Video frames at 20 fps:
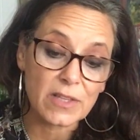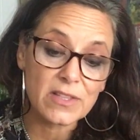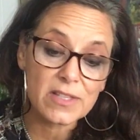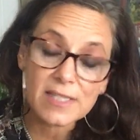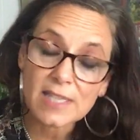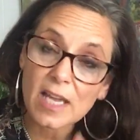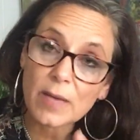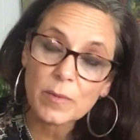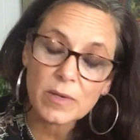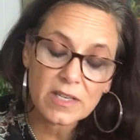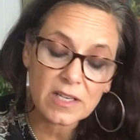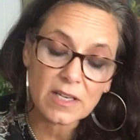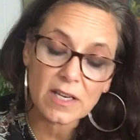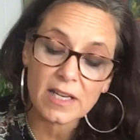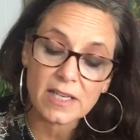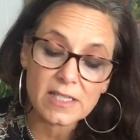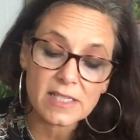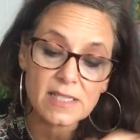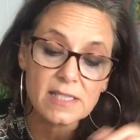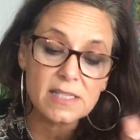This happened in
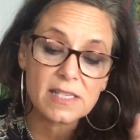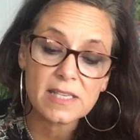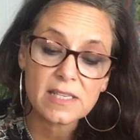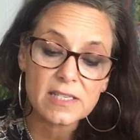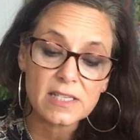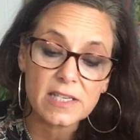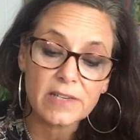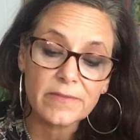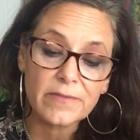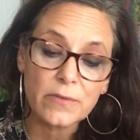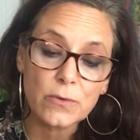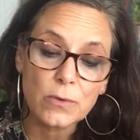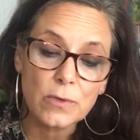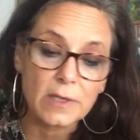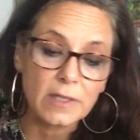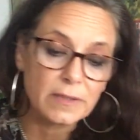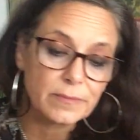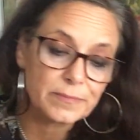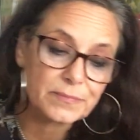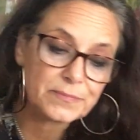
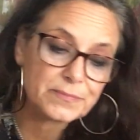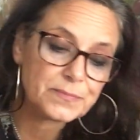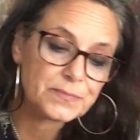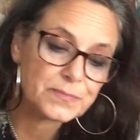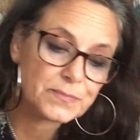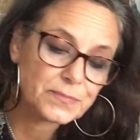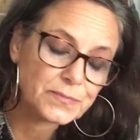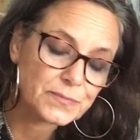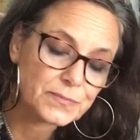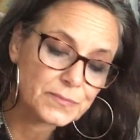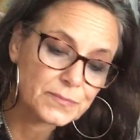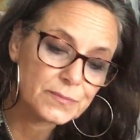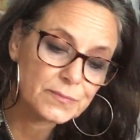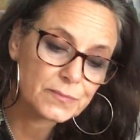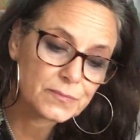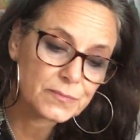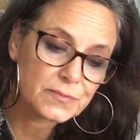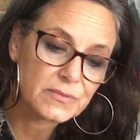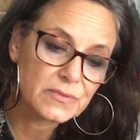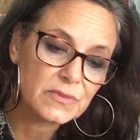1964.
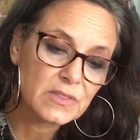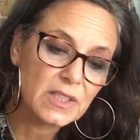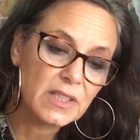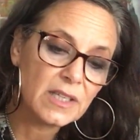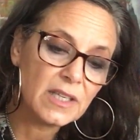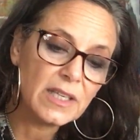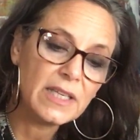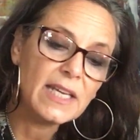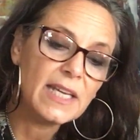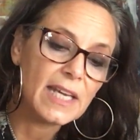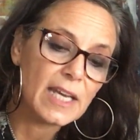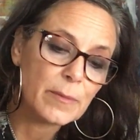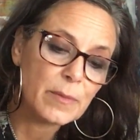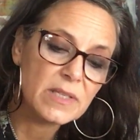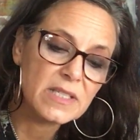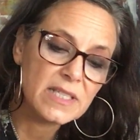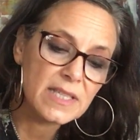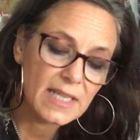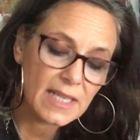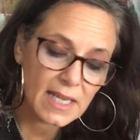Kitty
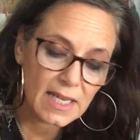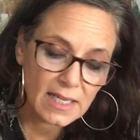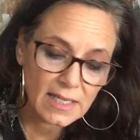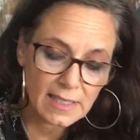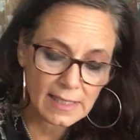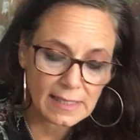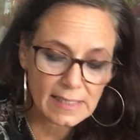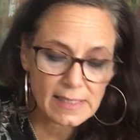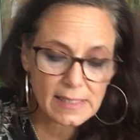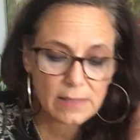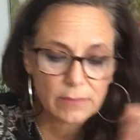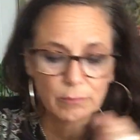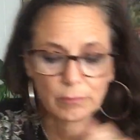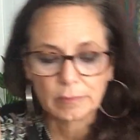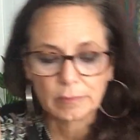happened in the 80s.